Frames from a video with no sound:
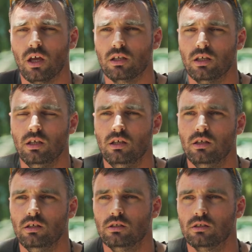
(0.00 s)
and
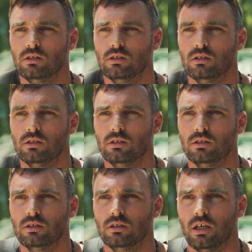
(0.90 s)
he
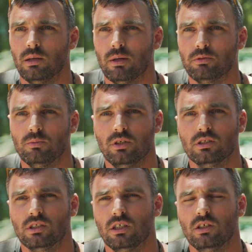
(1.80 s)
came up to me and
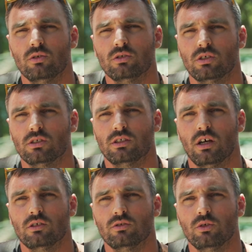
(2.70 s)
said that he was going to
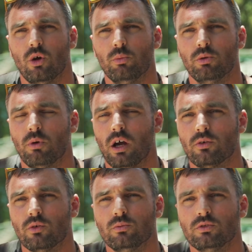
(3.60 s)
start doing open mic
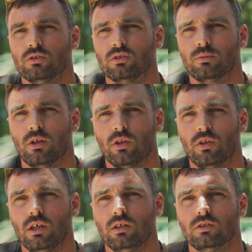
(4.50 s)
rooms and some other
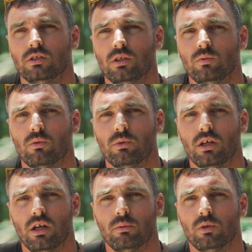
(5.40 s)
things, and he'd want me to
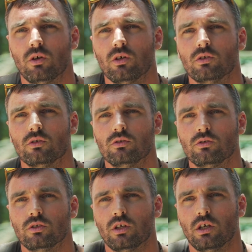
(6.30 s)
come along and,
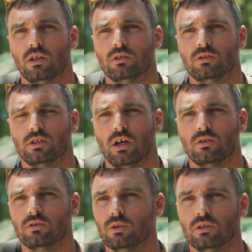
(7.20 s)
and start
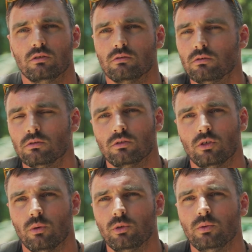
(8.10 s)
doing
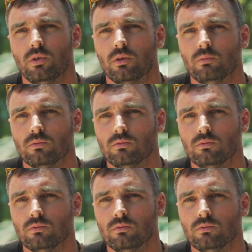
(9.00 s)
comedy with him